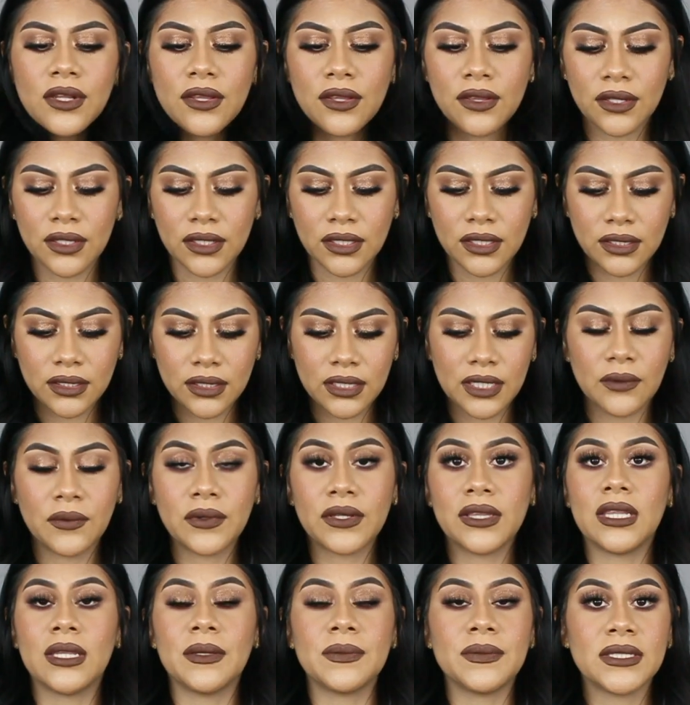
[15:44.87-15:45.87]
of the
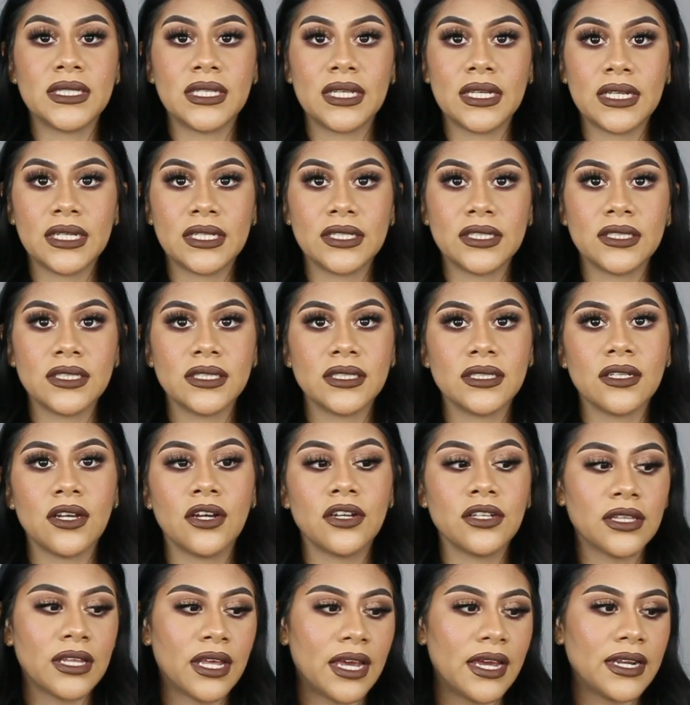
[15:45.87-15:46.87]
liquid lipsticks
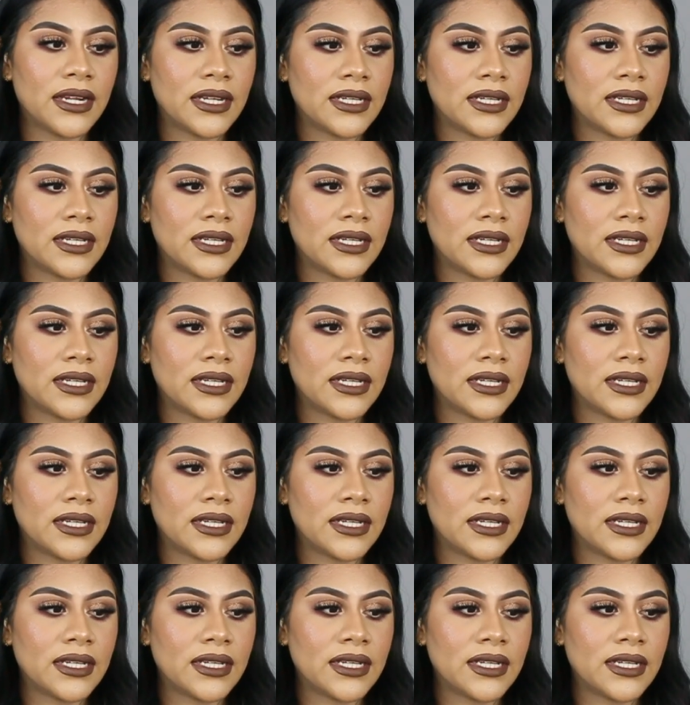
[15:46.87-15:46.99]
online